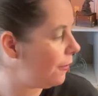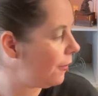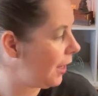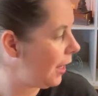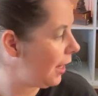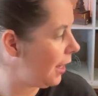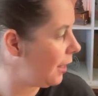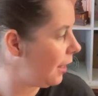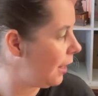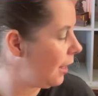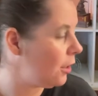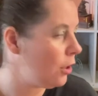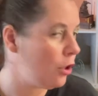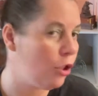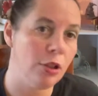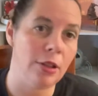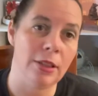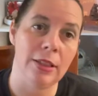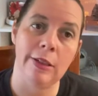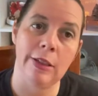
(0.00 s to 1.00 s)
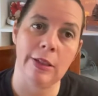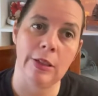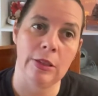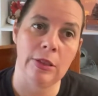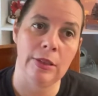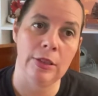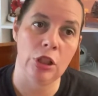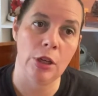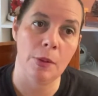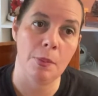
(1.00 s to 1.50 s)
kit is due to
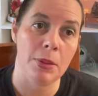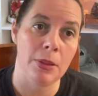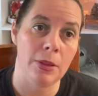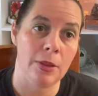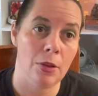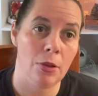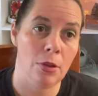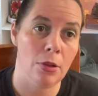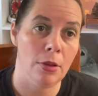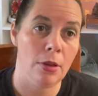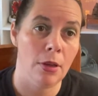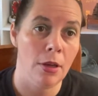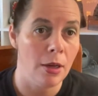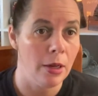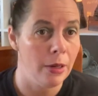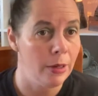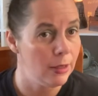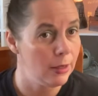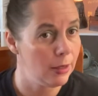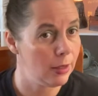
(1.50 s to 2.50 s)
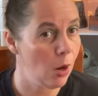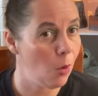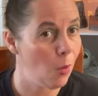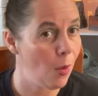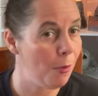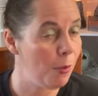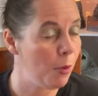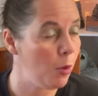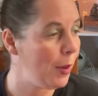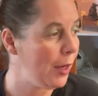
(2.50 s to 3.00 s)
ship soon, so I
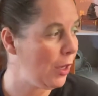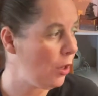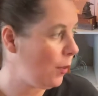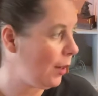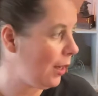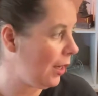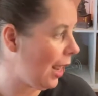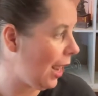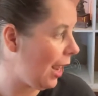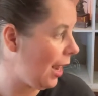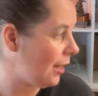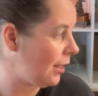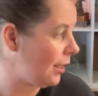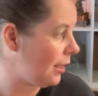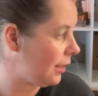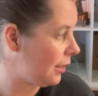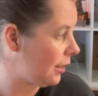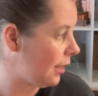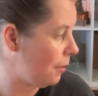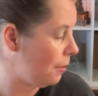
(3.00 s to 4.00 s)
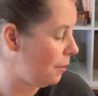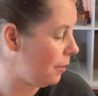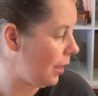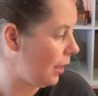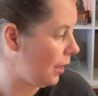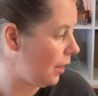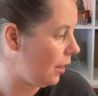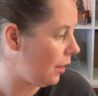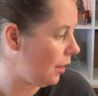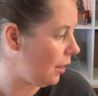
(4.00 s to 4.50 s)
will be doing a
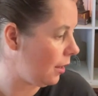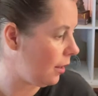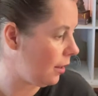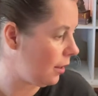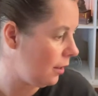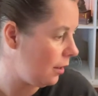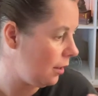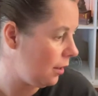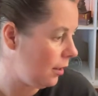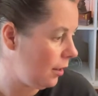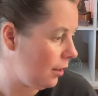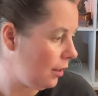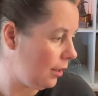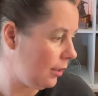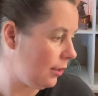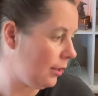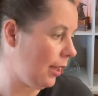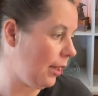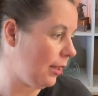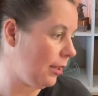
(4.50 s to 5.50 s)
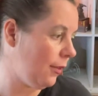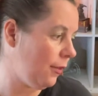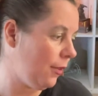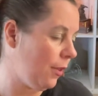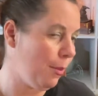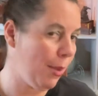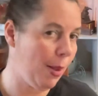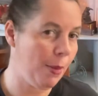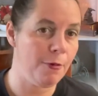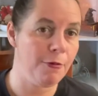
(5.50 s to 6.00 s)
December scent of the
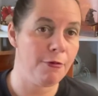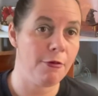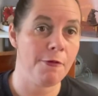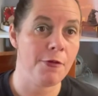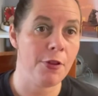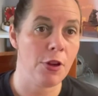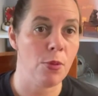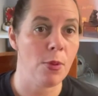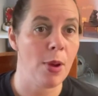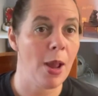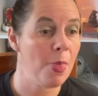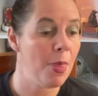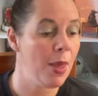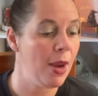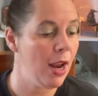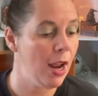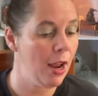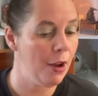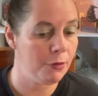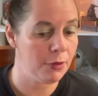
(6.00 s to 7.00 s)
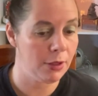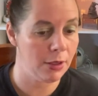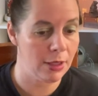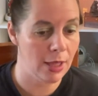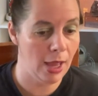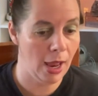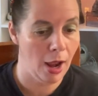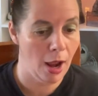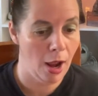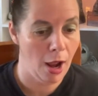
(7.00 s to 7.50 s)
month review, and then after
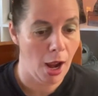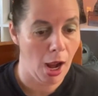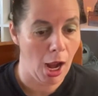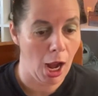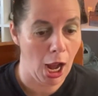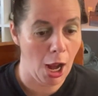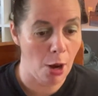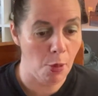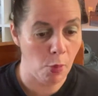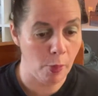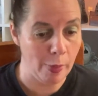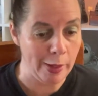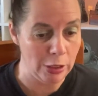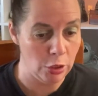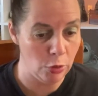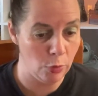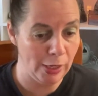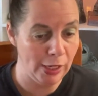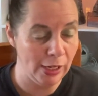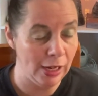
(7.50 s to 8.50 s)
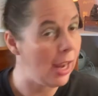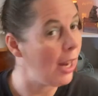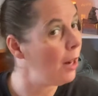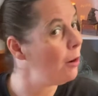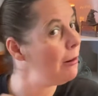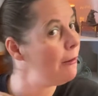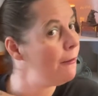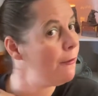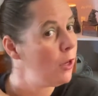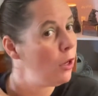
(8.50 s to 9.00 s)
that I will be doing a
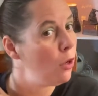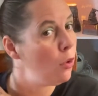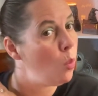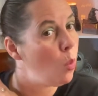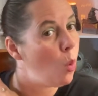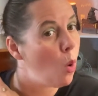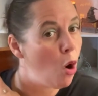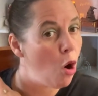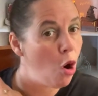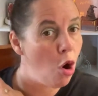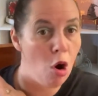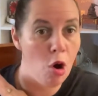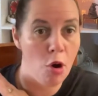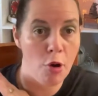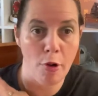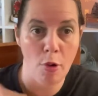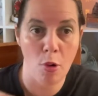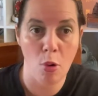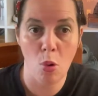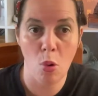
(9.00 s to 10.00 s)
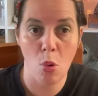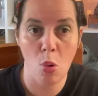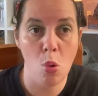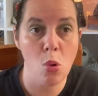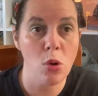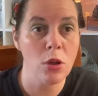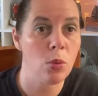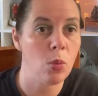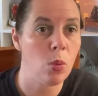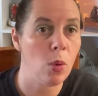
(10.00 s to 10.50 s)
review on
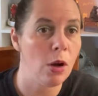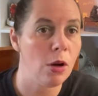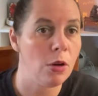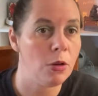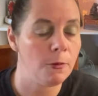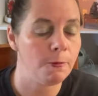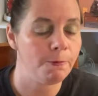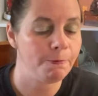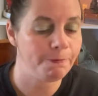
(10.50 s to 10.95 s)
all 12